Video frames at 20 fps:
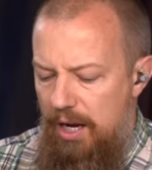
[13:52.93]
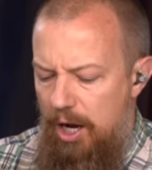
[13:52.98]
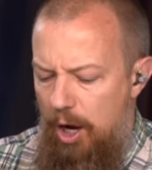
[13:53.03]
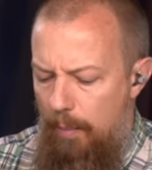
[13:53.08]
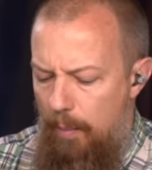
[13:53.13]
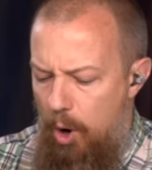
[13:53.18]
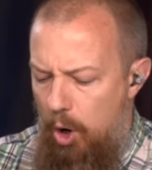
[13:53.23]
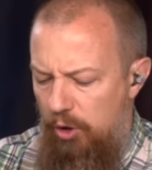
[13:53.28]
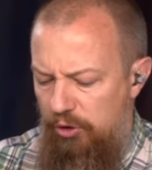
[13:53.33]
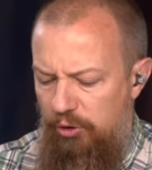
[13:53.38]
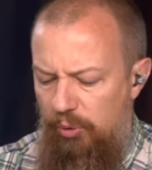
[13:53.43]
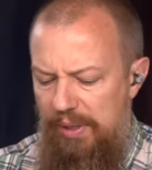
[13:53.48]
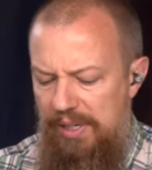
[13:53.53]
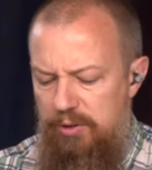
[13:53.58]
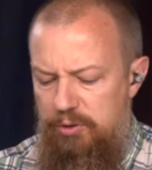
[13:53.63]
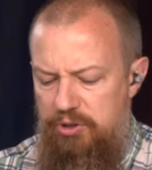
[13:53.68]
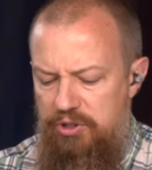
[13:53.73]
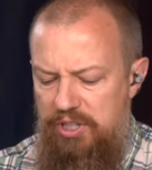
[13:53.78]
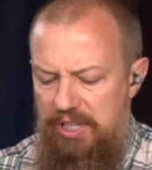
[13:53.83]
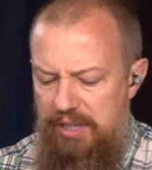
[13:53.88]
um, also
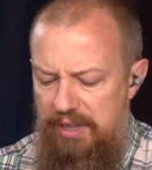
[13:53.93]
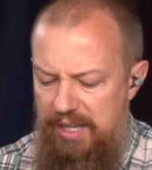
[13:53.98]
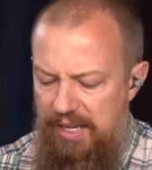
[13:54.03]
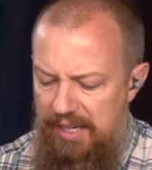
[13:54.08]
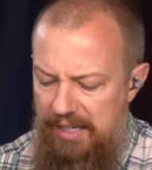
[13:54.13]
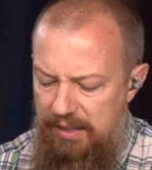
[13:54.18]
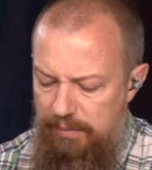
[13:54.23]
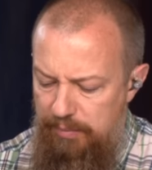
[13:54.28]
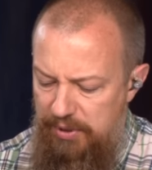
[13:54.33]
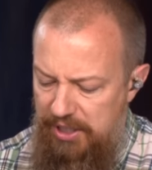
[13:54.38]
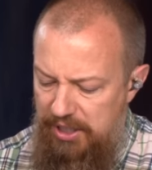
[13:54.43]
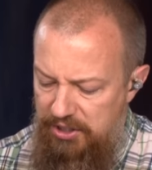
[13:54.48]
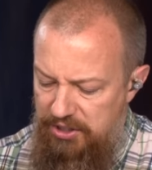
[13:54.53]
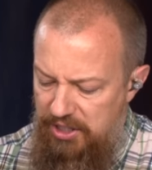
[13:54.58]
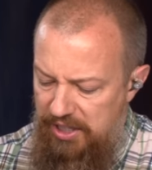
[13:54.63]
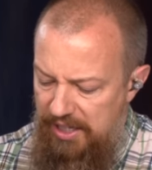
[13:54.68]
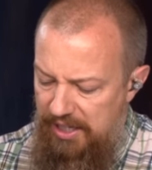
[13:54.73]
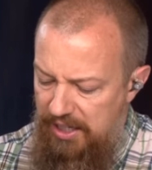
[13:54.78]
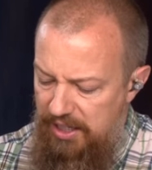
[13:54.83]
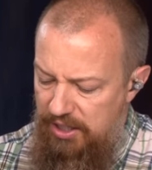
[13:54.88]
interesting that it because
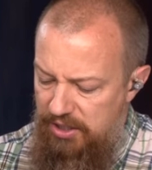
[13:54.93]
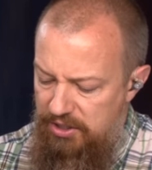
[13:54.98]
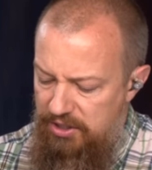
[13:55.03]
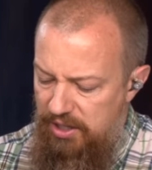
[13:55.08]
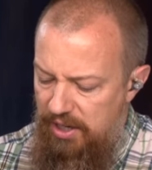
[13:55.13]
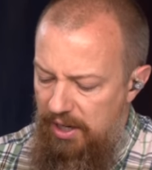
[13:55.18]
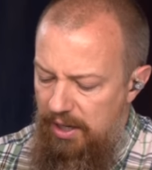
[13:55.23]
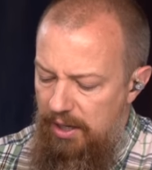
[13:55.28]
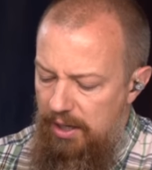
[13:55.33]
it is